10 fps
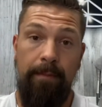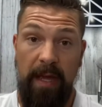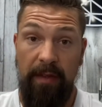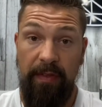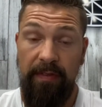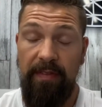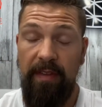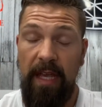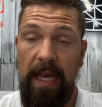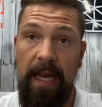myths
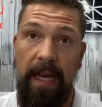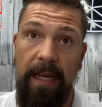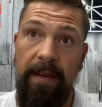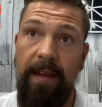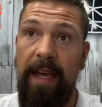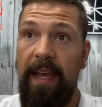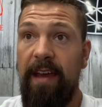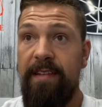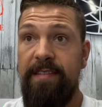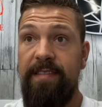and I
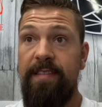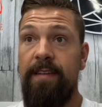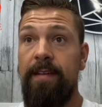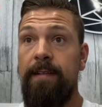guess